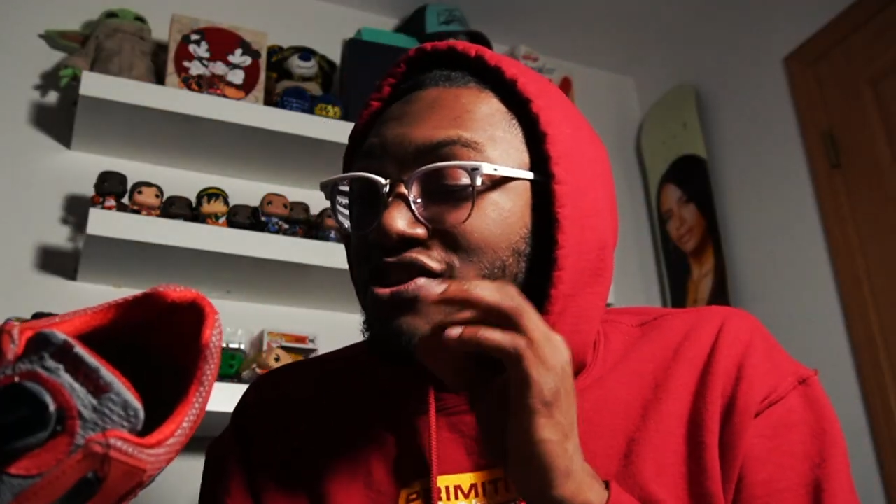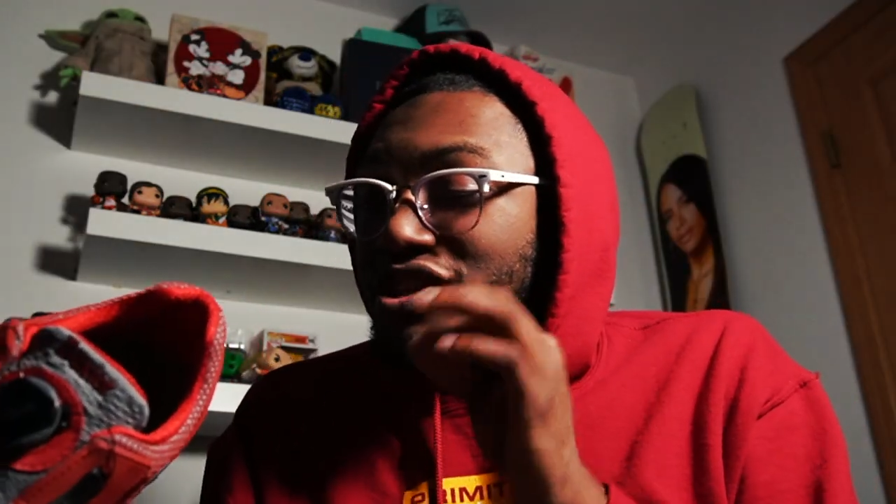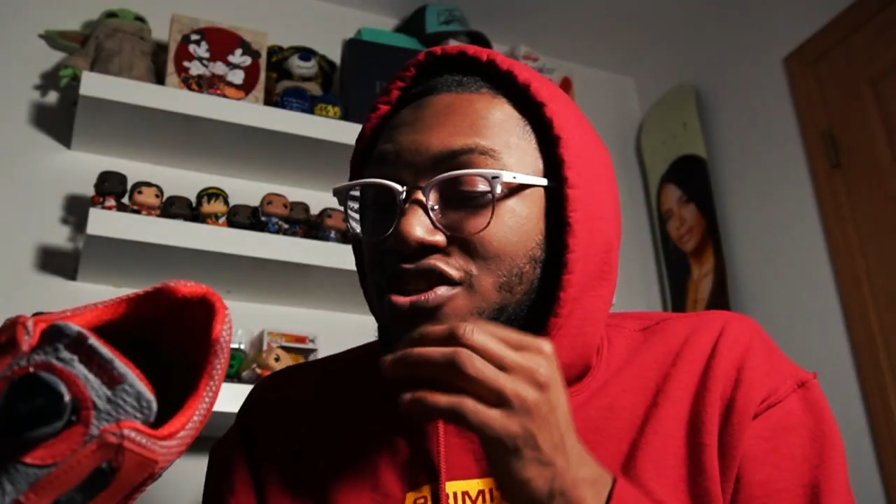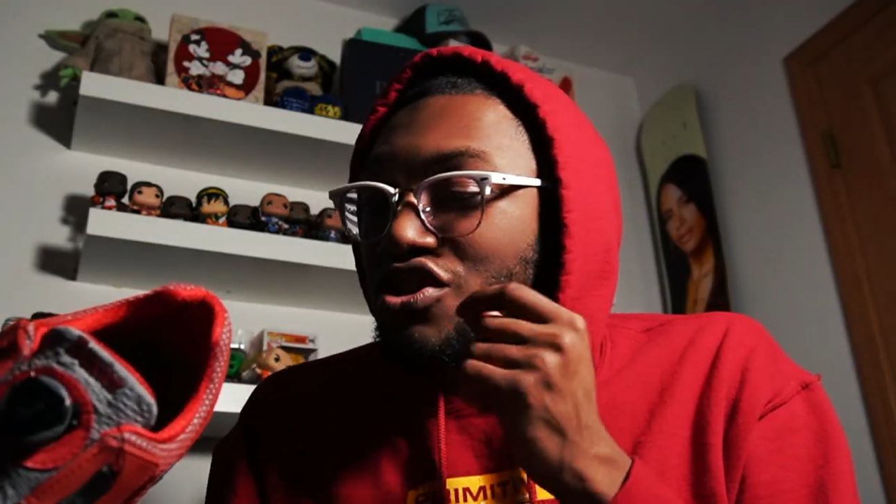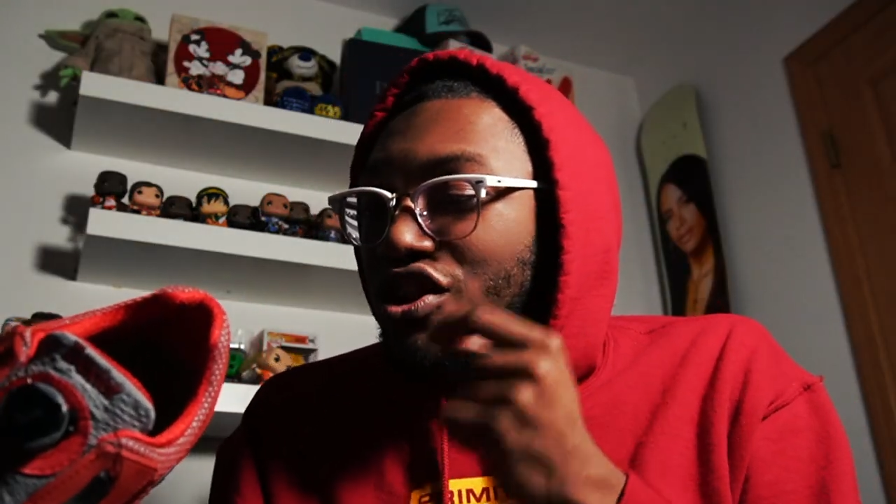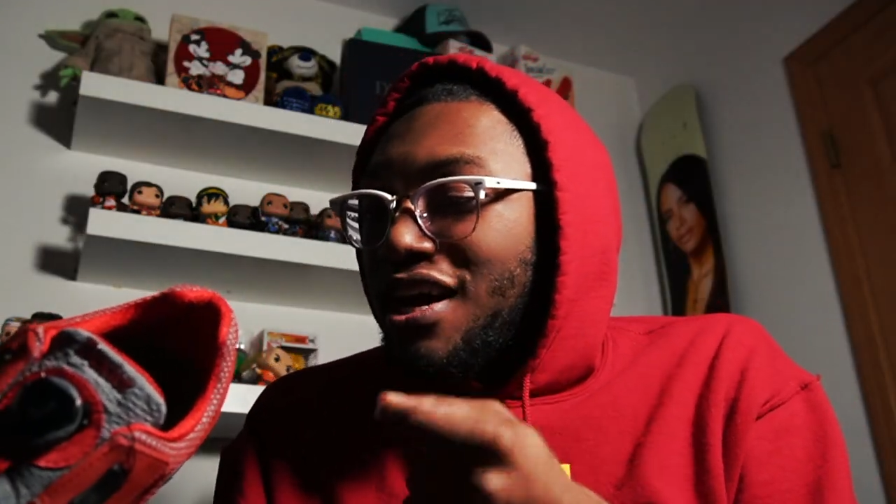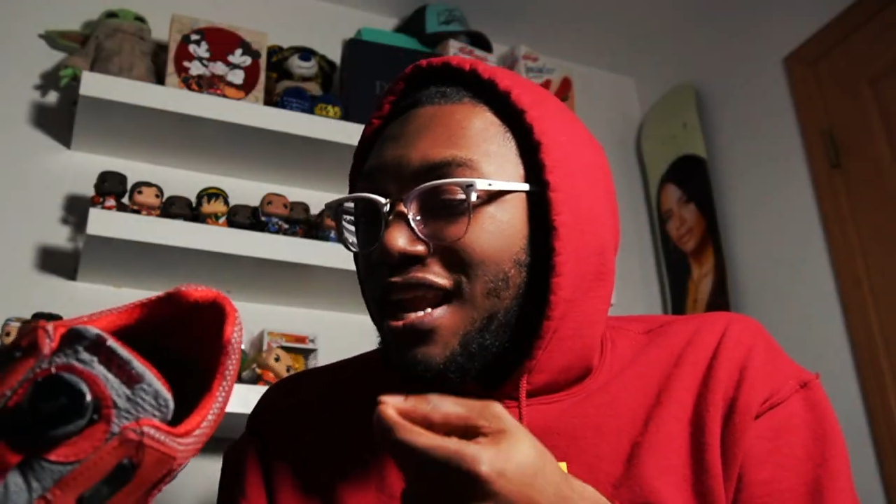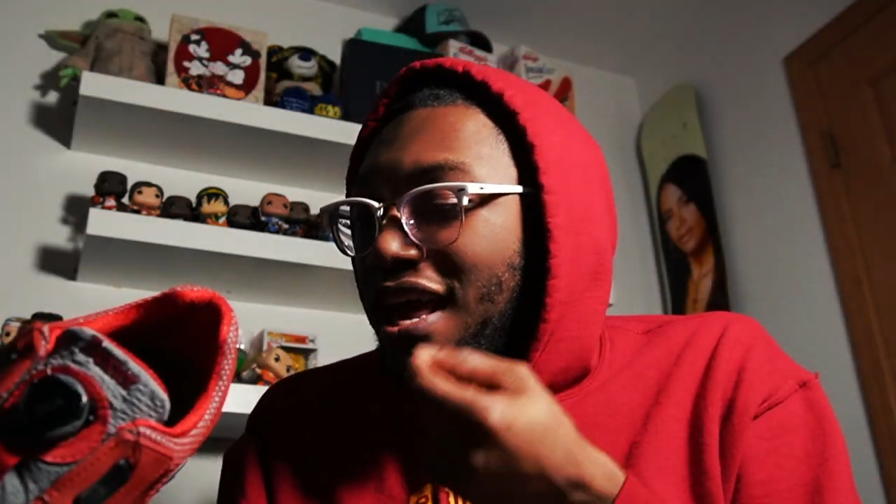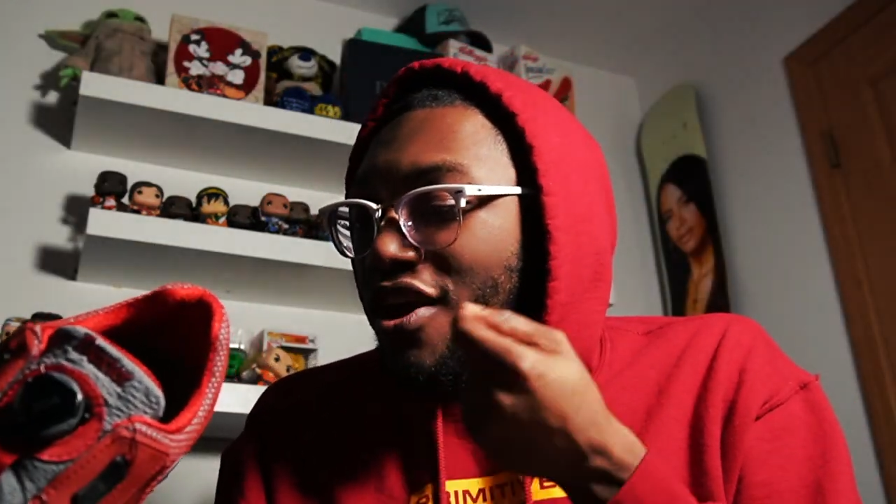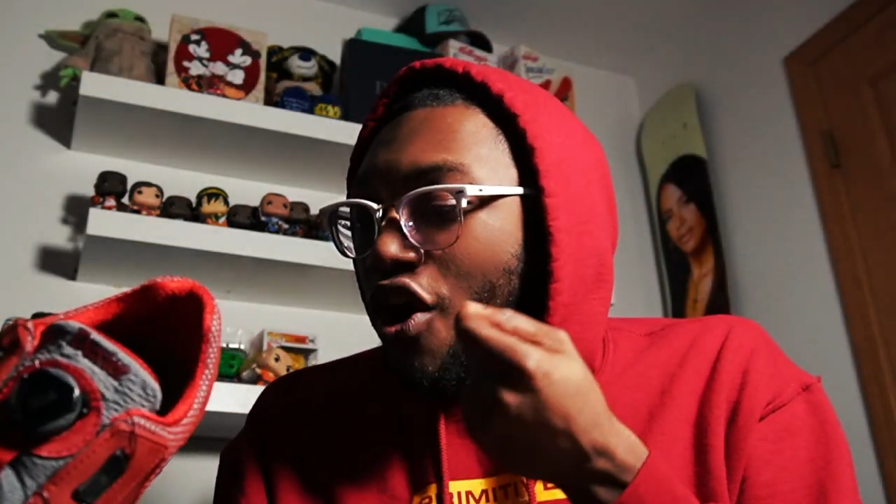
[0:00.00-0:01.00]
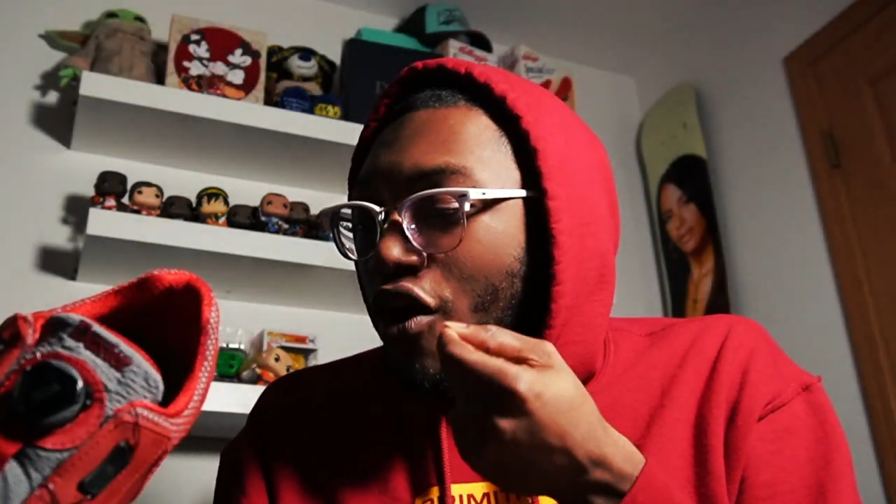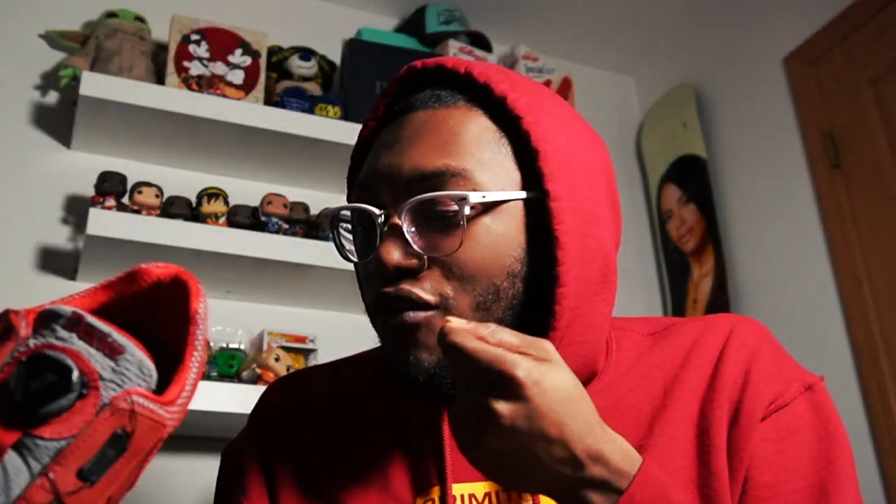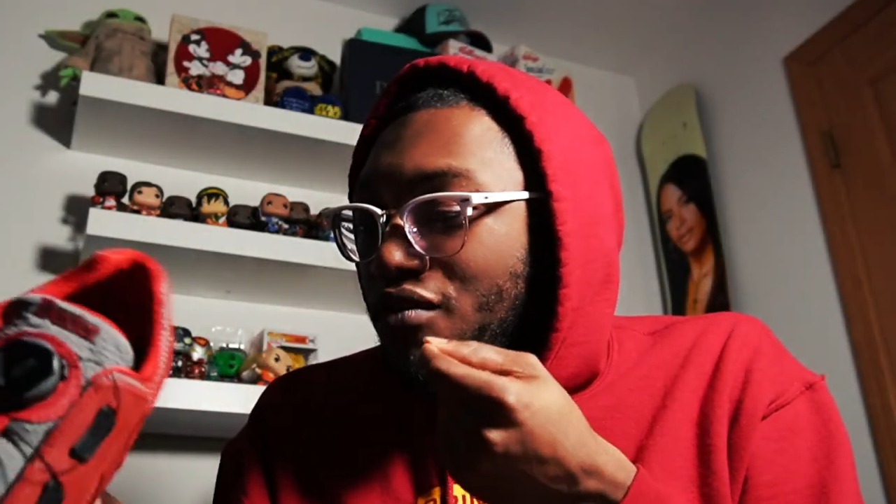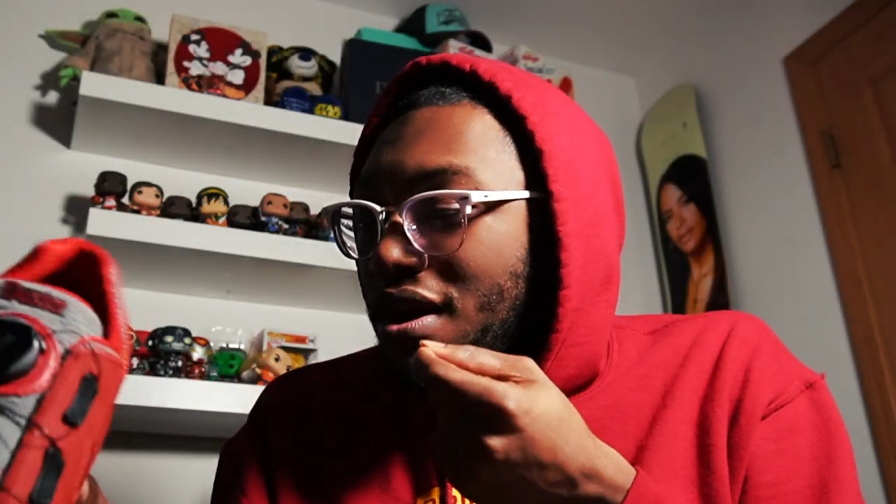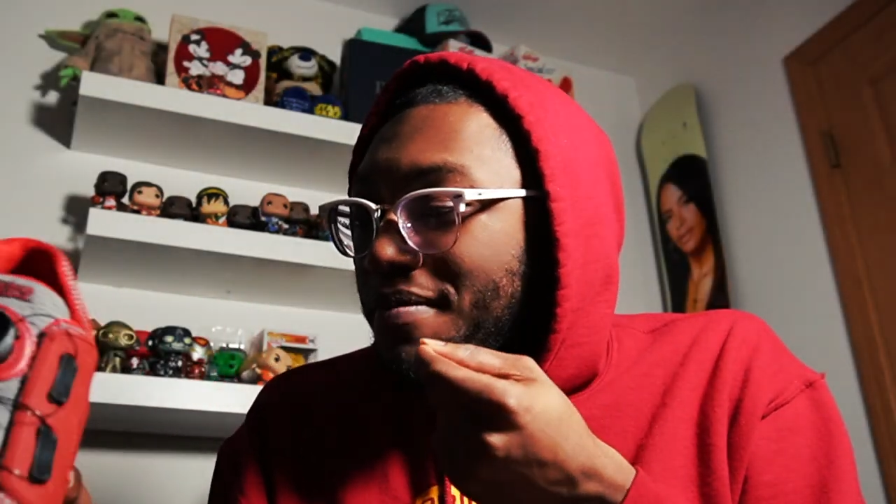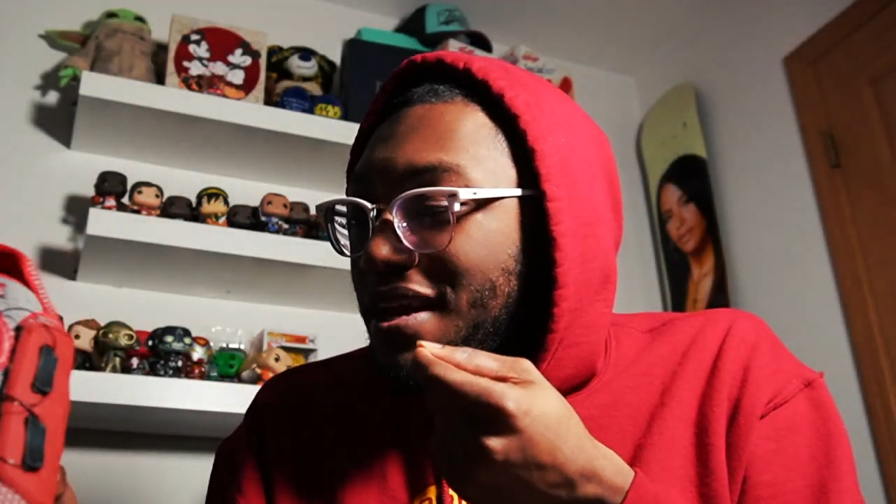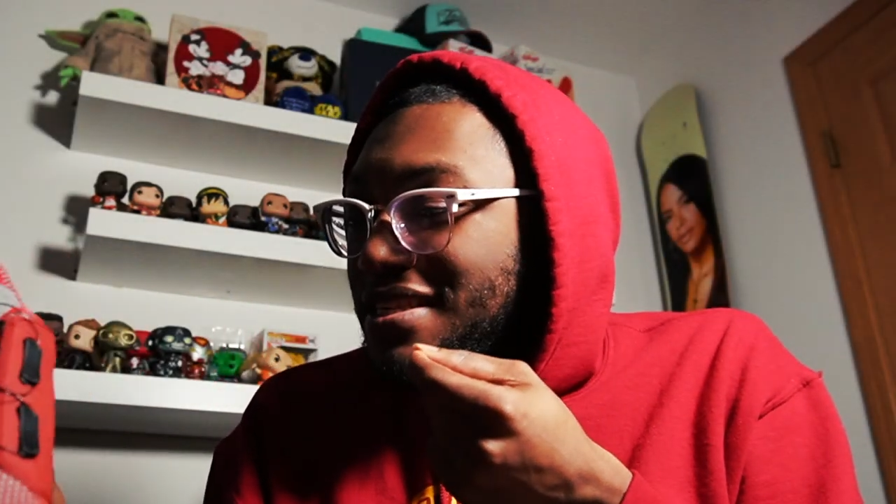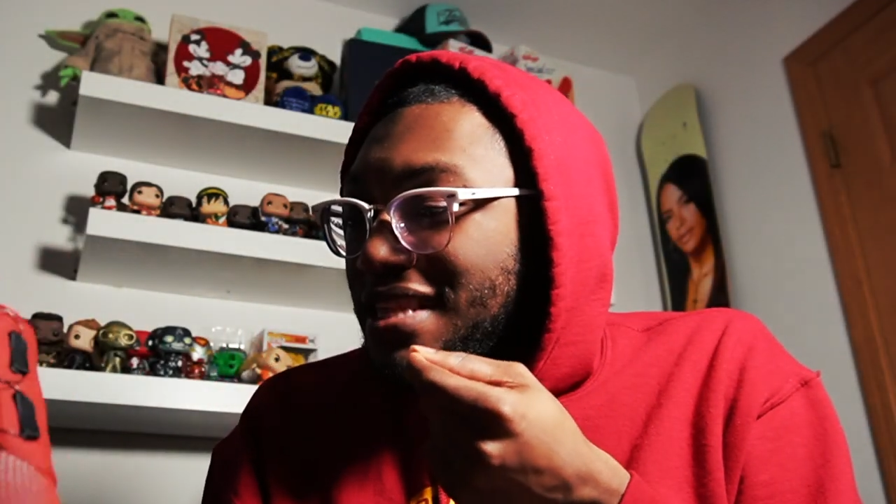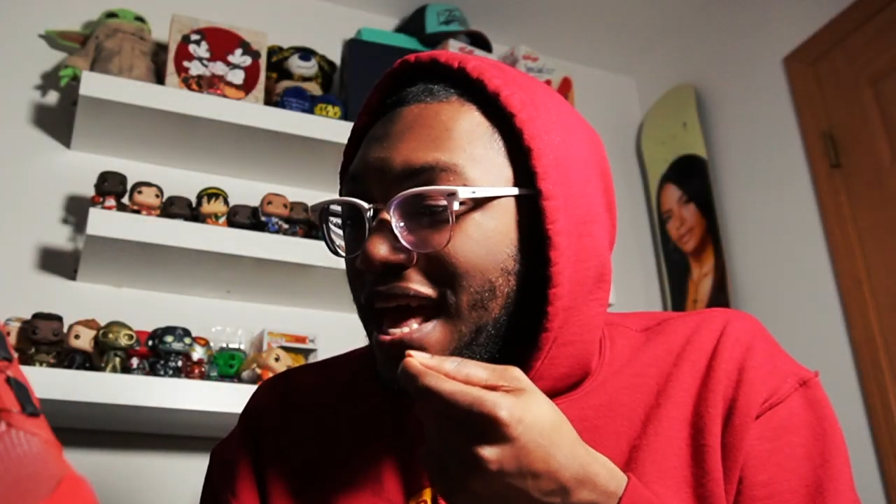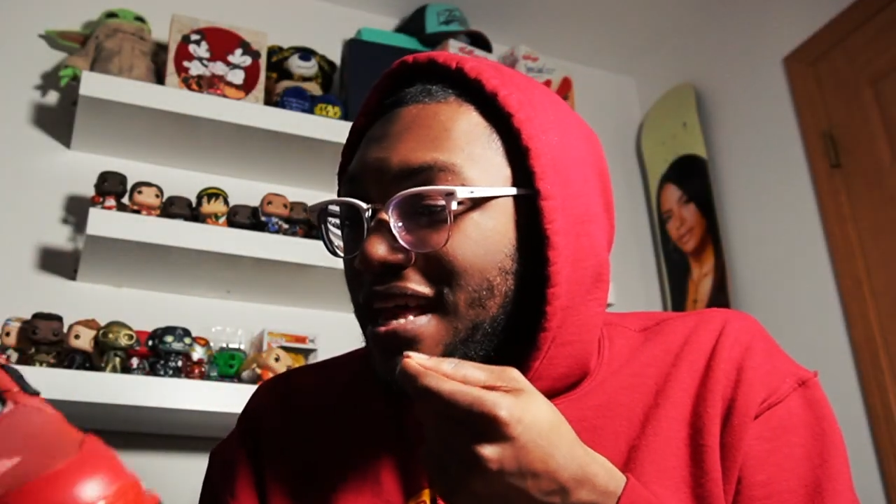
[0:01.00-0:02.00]
just looking at it off rip
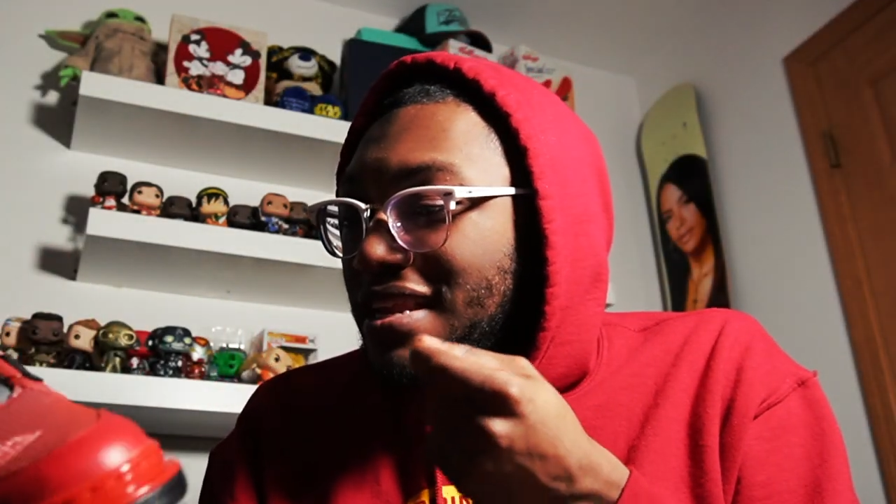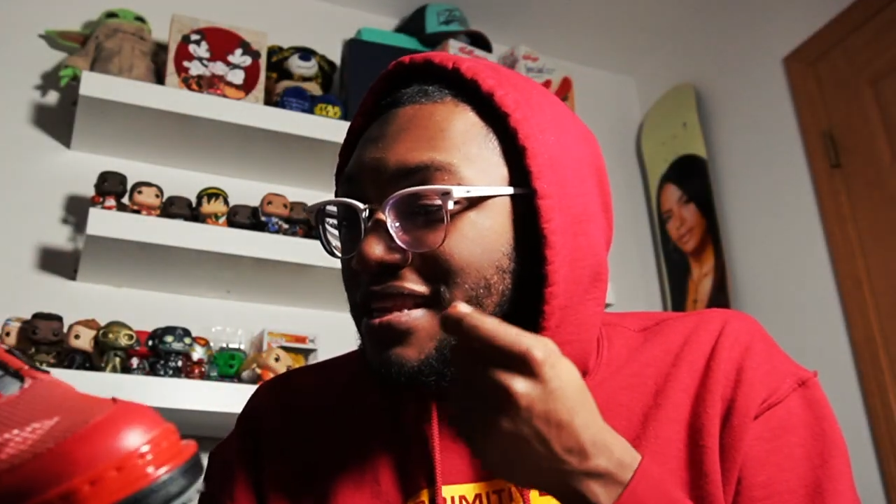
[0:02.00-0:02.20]
is that